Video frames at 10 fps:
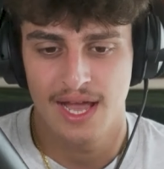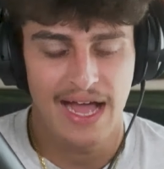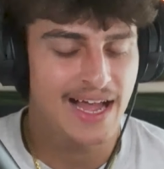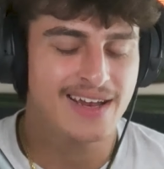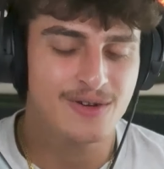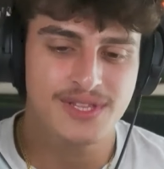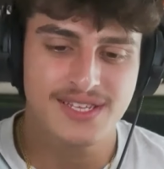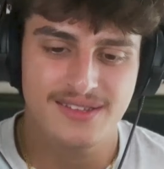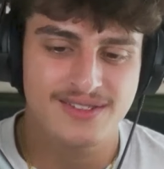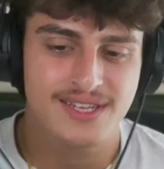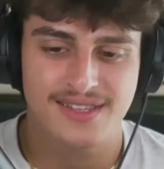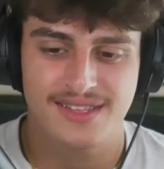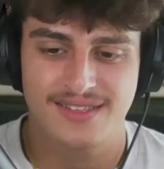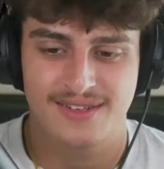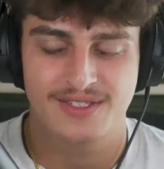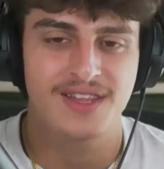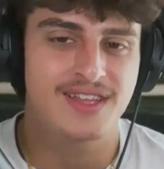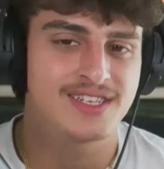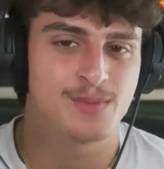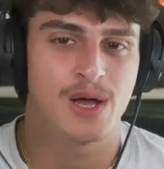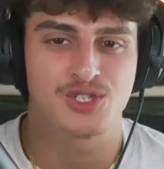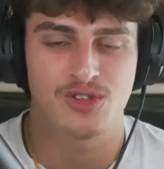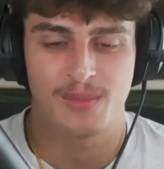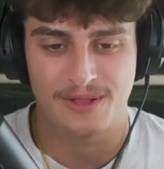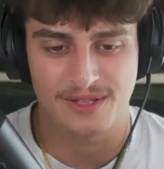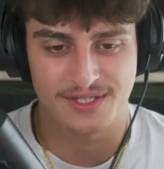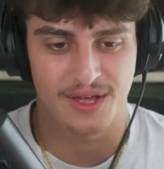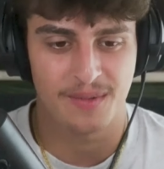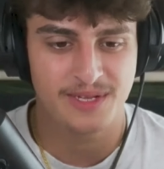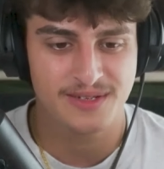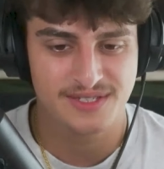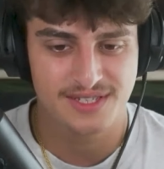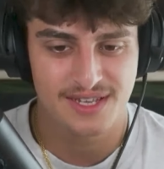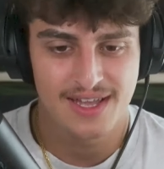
I don't think there's nothing special about these thumbnails.